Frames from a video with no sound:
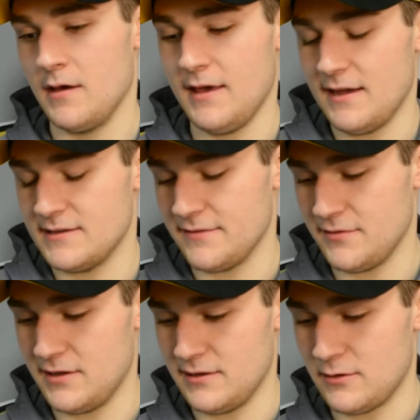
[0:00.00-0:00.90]
Yeah,
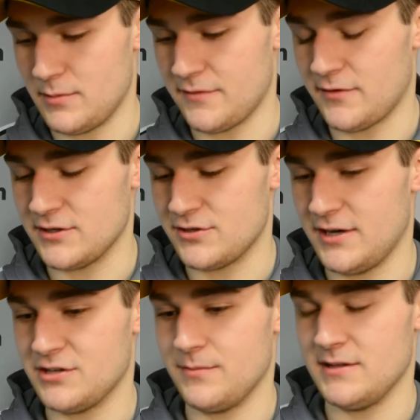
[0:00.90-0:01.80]
definitely a little bit of
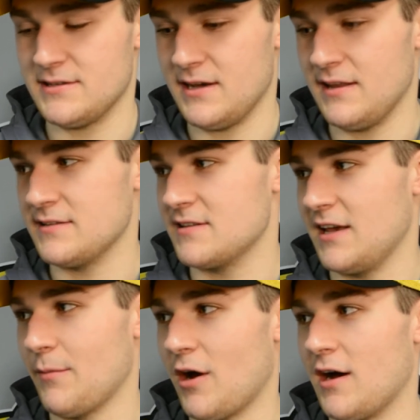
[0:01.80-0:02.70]
frustration, but uh, that's the
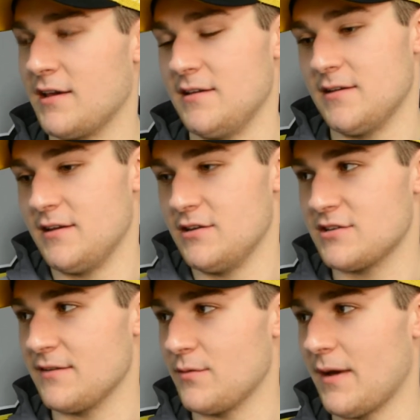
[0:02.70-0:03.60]
game of hockey, and you just
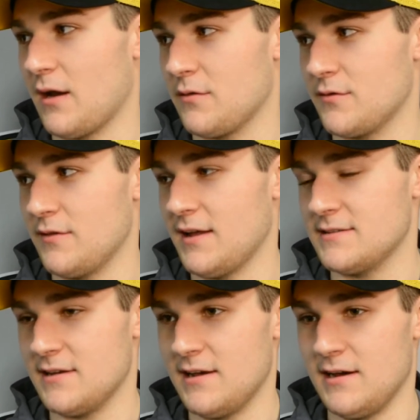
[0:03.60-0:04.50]
have to battle through
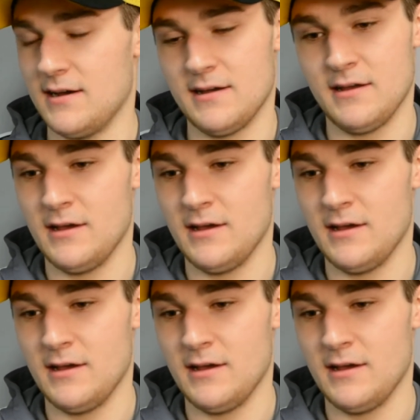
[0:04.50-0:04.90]
that uh,